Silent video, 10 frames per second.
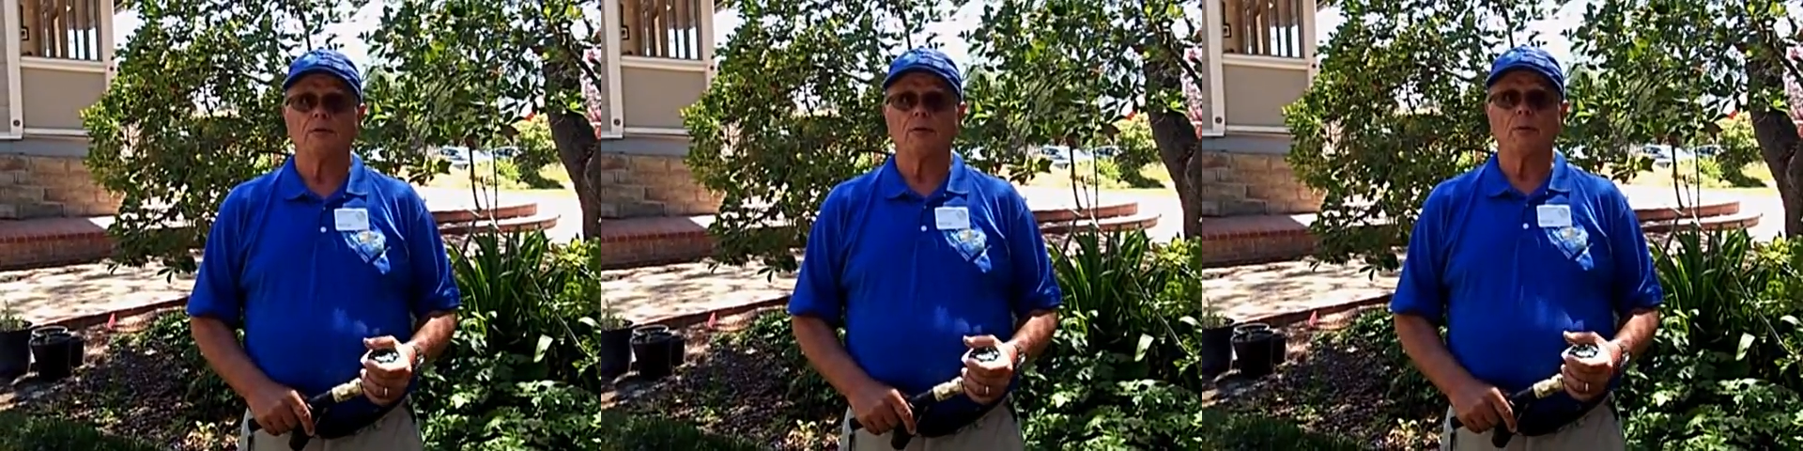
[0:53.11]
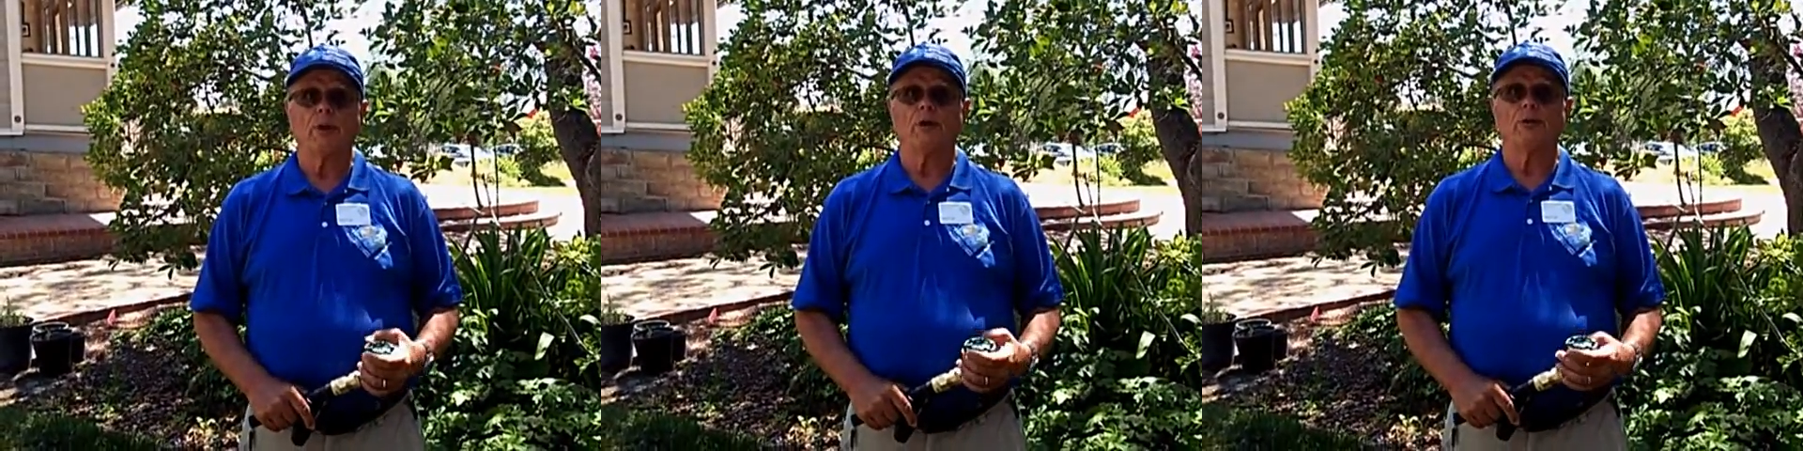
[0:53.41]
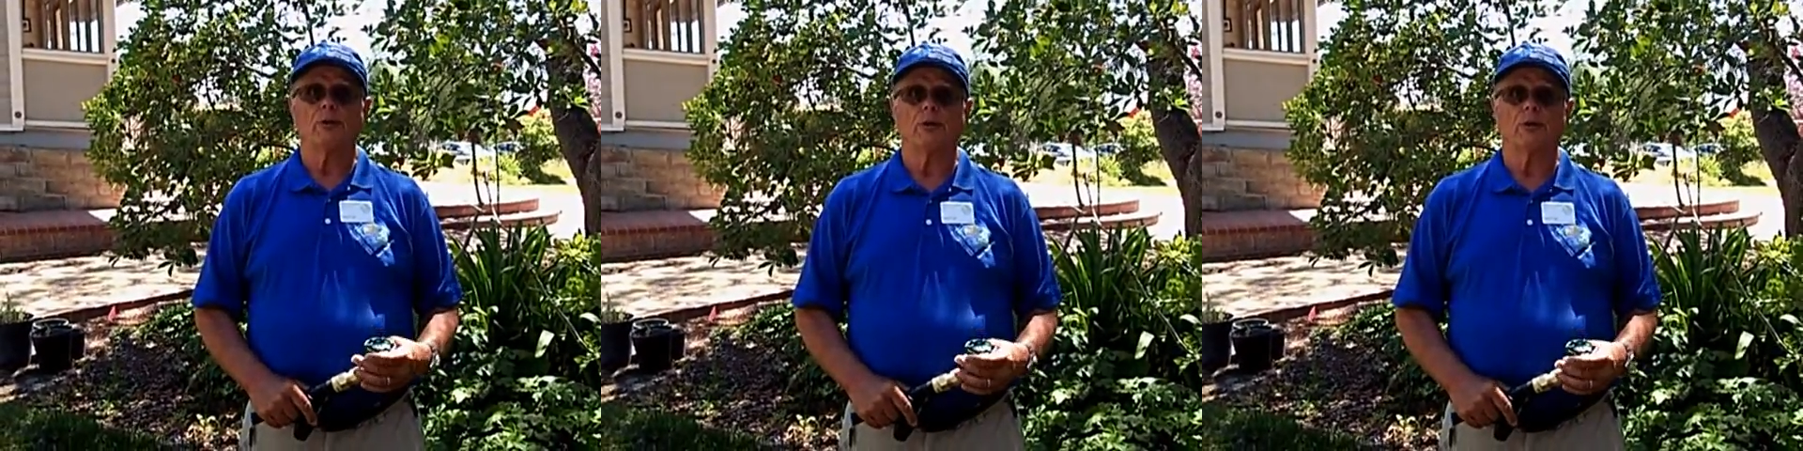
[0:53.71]
from there
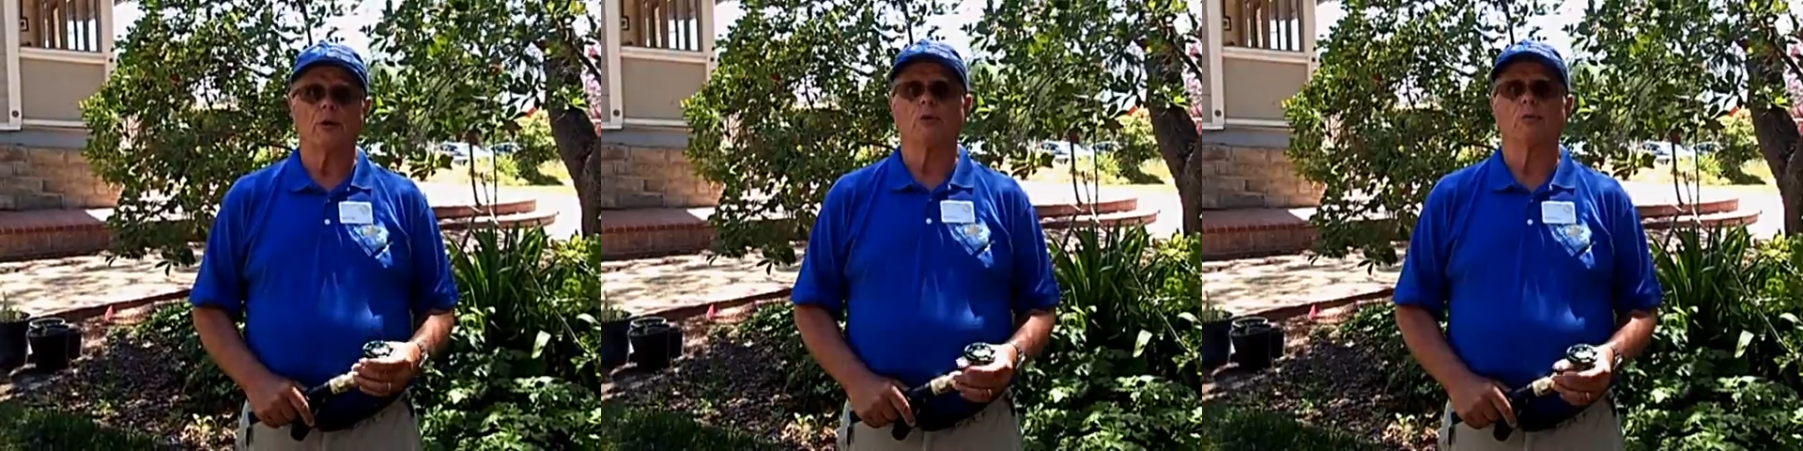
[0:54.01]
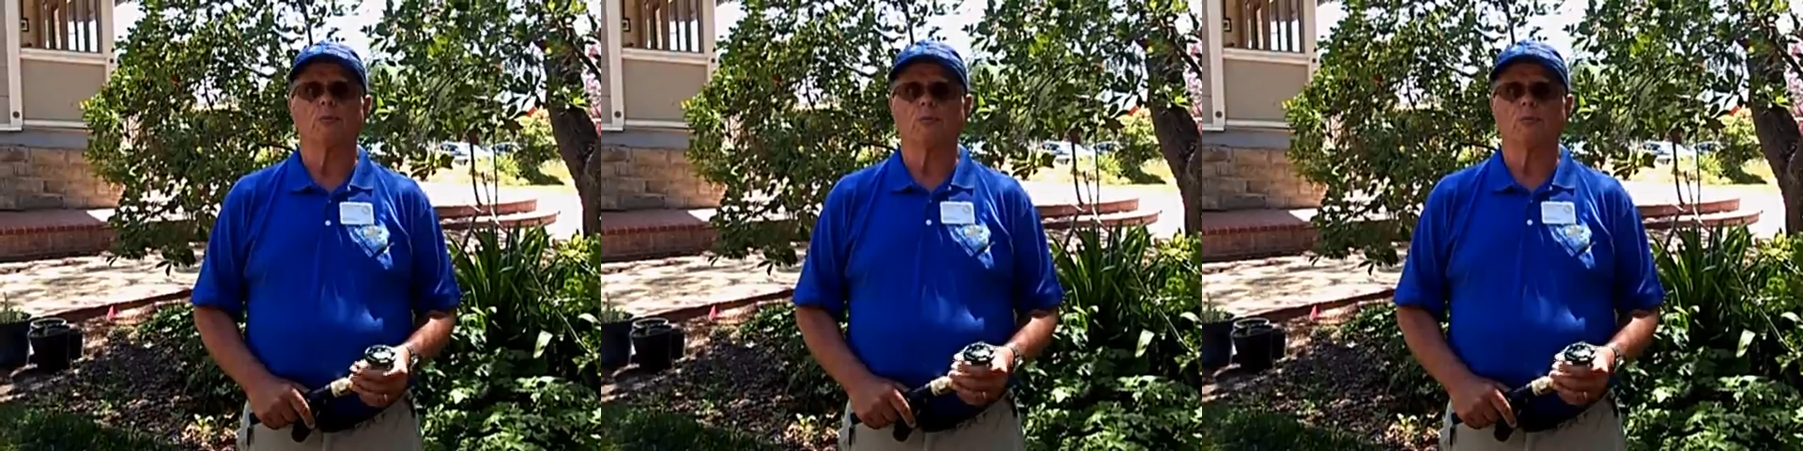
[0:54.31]
you can go